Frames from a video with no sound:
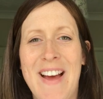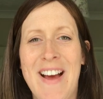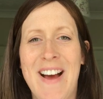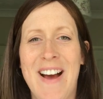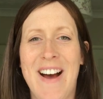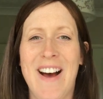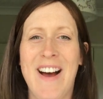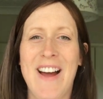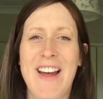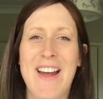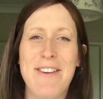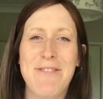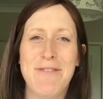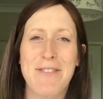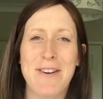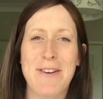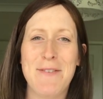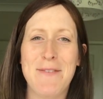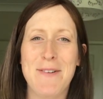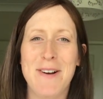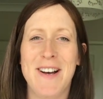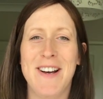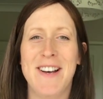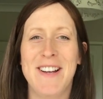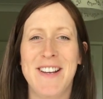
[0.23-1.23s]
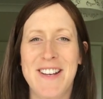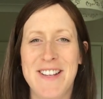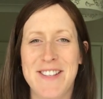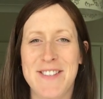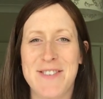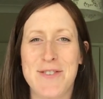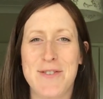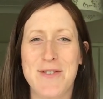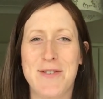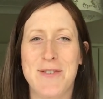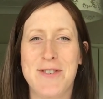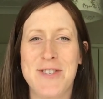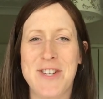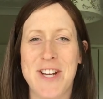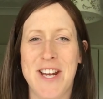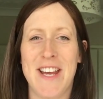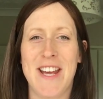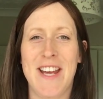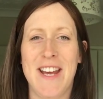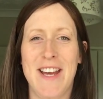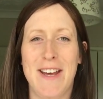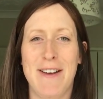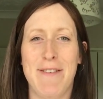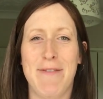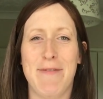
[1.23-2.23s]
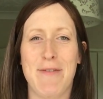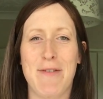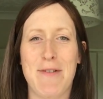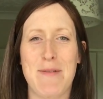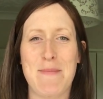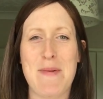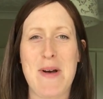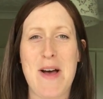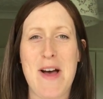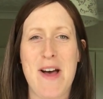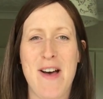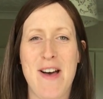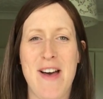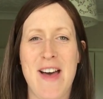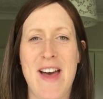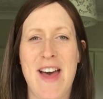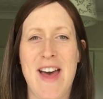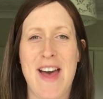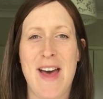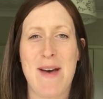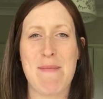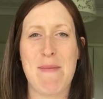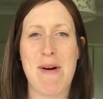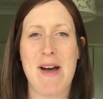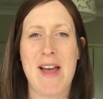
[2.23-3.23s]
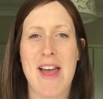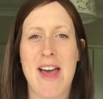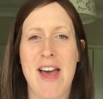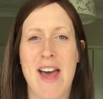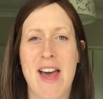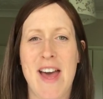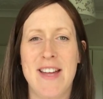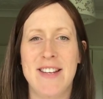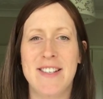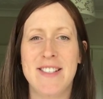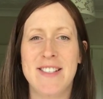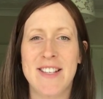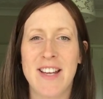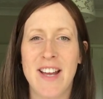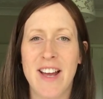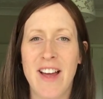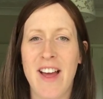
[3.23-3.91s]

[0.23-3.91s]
Hi everyone, it's Georgie here from Her Hair, My Head.